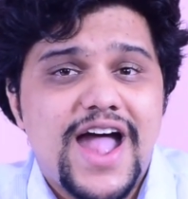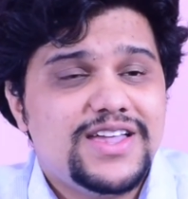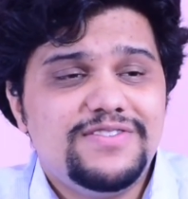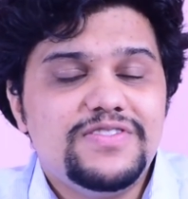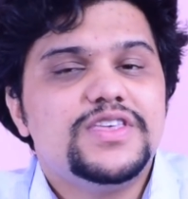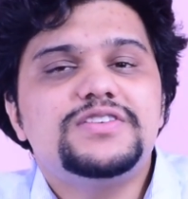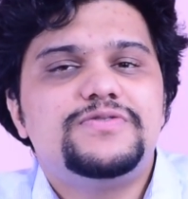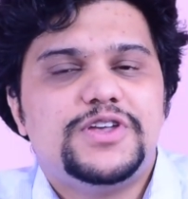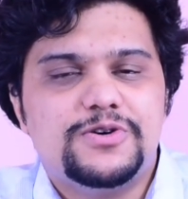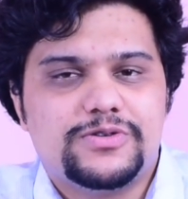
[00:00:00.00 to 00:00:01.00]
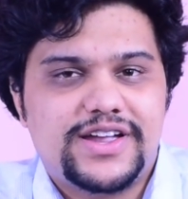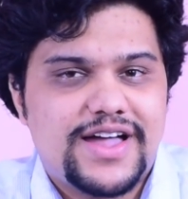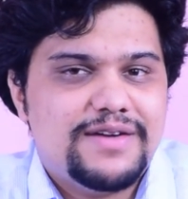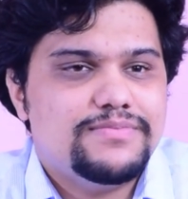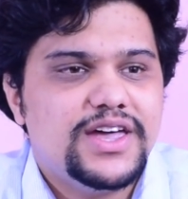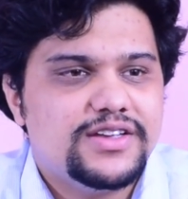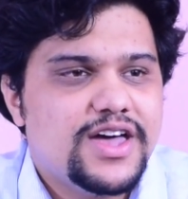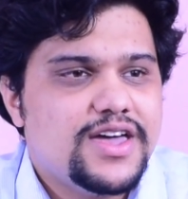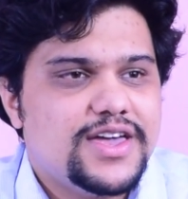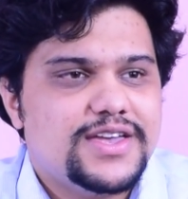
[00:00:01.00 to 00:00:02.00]
And even this video, right, I made
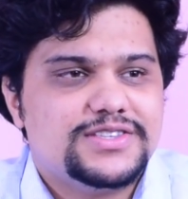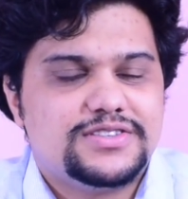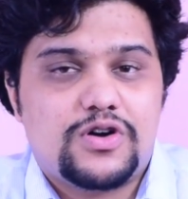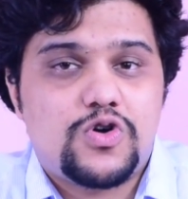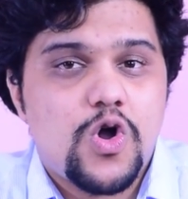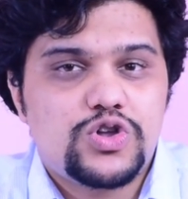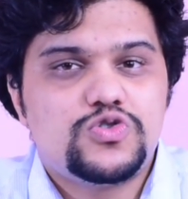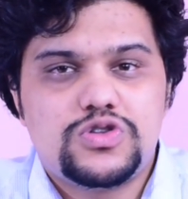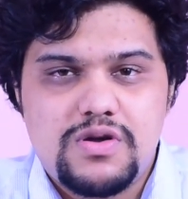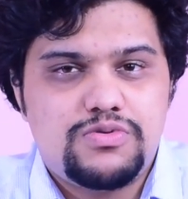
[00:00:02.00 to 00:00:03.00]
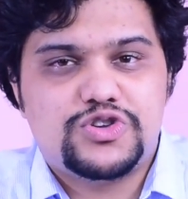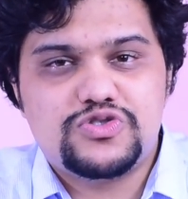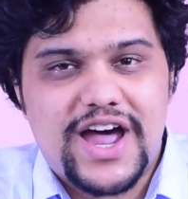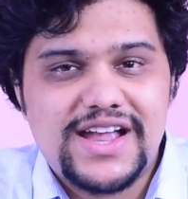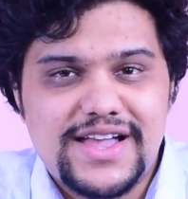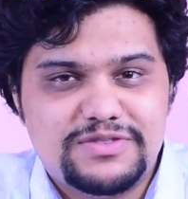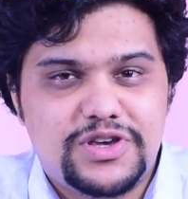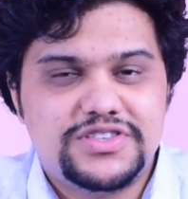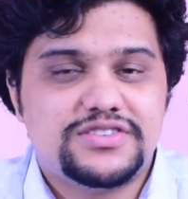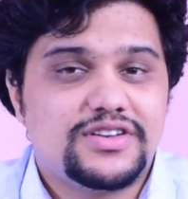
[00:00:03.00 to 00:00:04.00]
is according to the WHO guidelines,
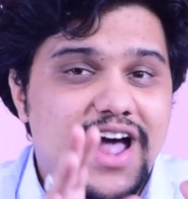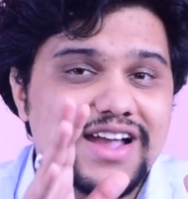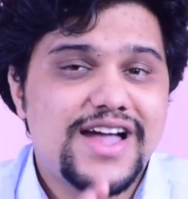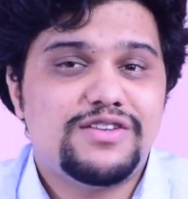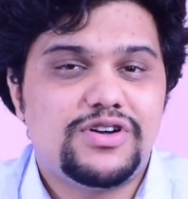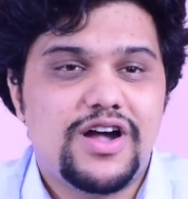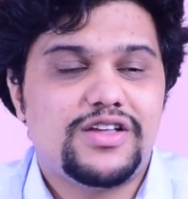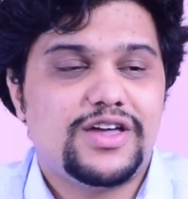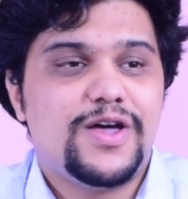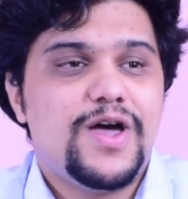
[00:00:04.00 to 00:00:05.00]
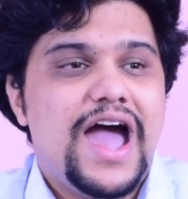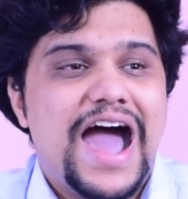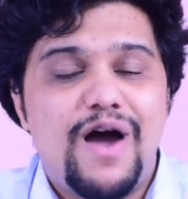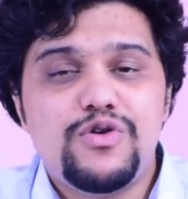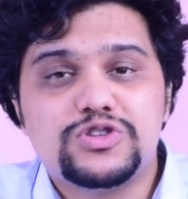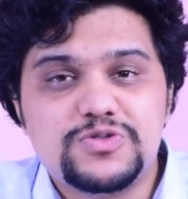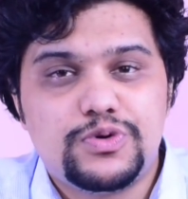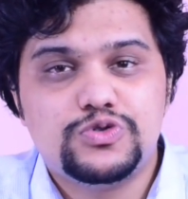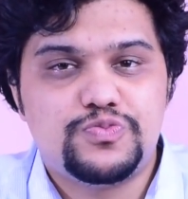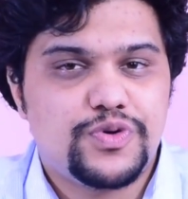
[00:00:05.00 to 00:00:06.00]
because there's a guideline regarding how you're
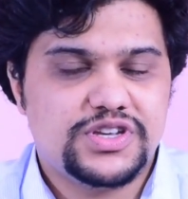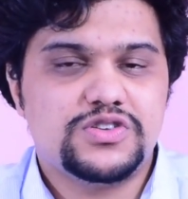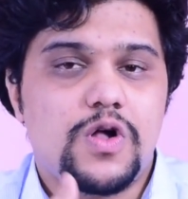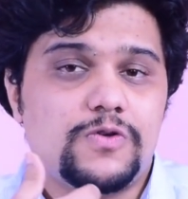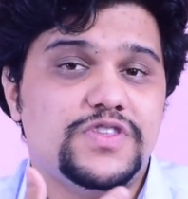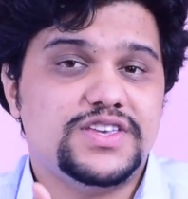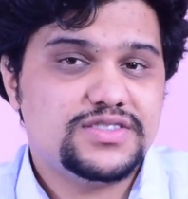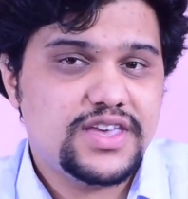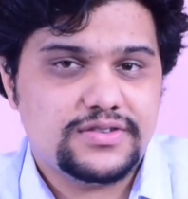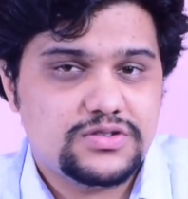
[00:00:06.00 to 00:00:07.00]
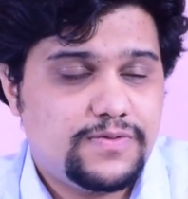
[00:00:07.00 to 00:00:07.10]
supposed to present all of these things.